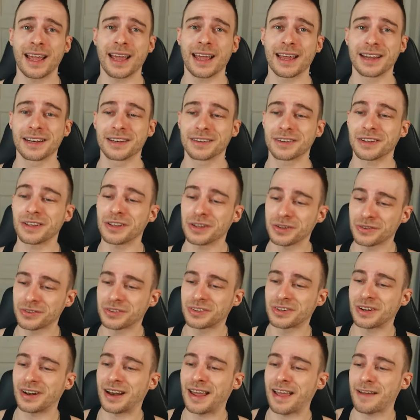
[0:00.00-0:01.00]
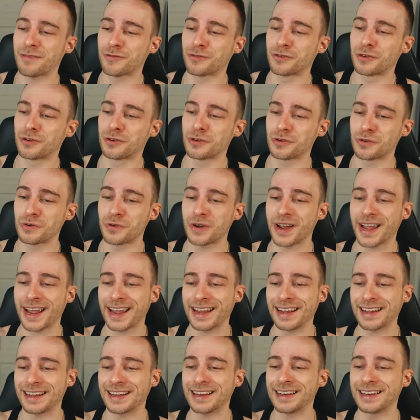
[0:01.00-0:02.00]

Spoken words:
and you still have to do a